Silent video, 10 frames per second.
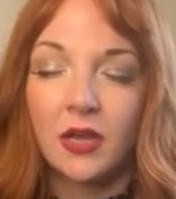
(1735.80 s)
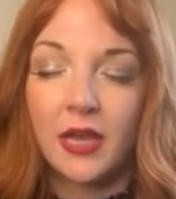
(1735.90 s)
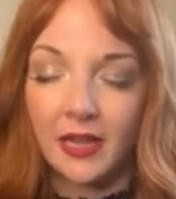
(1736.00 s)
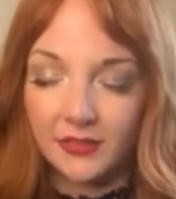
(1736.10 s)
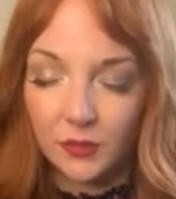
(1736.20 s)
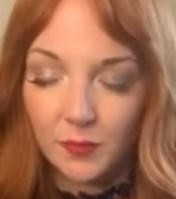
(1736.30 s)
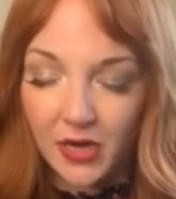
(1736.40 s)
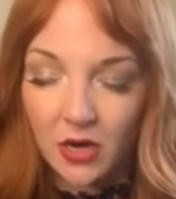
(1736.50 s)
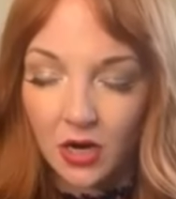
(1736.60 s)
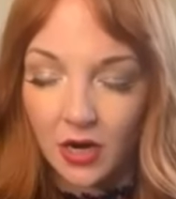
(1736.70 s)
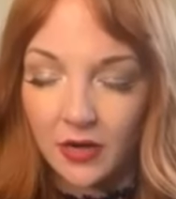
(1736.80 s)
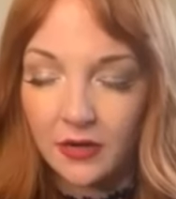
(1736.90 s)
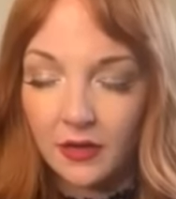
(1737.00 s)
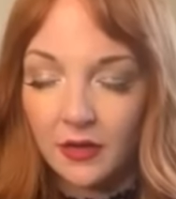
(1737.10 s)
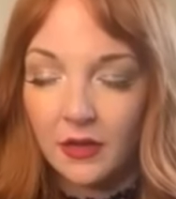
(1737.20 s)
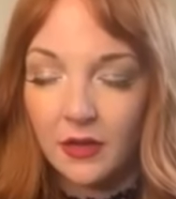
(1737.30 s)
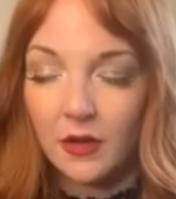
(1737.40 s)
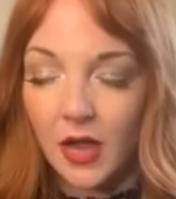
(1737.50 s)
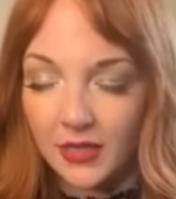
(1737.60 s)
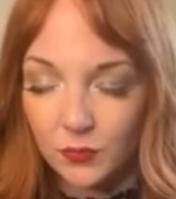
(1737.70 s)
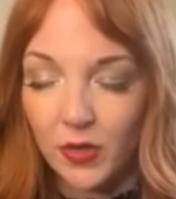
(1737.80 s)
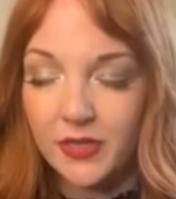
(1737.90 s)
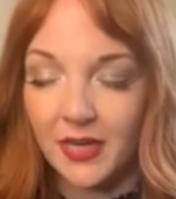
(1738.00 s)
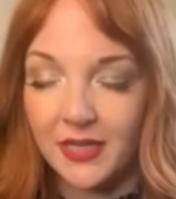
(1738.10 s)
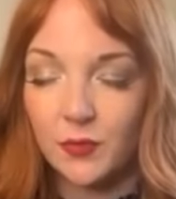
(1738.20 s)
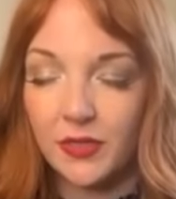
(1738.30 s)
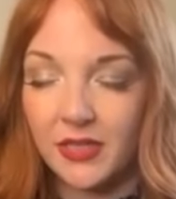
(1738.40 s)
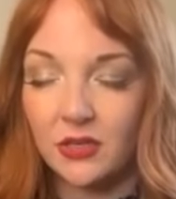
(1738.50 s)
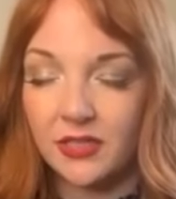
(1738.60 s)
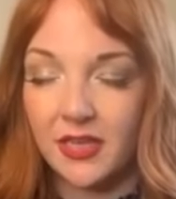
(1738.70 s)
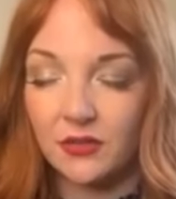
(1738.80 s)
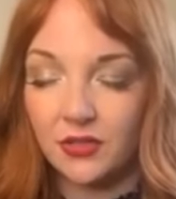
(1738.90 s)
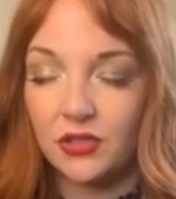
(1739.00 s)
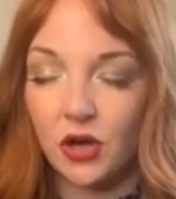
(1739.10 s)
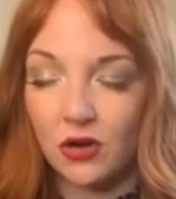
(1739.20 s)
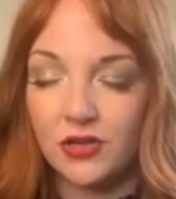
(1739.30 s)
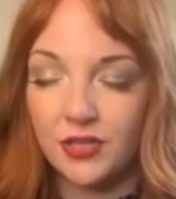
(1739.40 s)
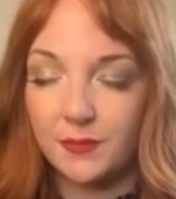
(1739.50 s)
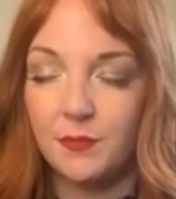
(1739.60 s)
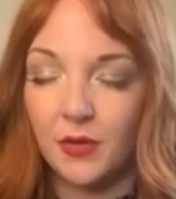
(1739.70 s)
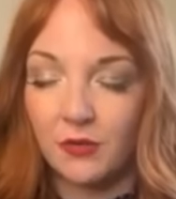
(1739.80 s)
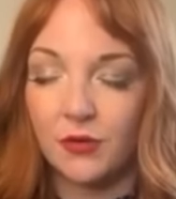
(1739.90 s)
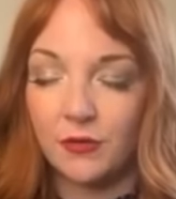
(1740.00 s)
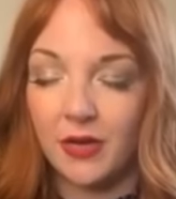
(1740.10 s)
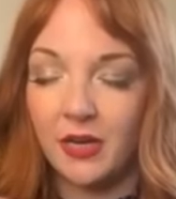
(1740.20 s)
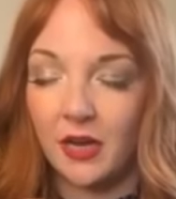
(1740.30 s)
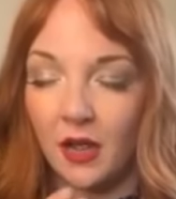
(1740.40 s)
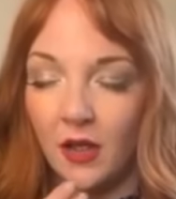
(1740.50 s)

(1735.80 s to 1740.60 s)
canceled my card, as one does when they start thinking those charges accruing.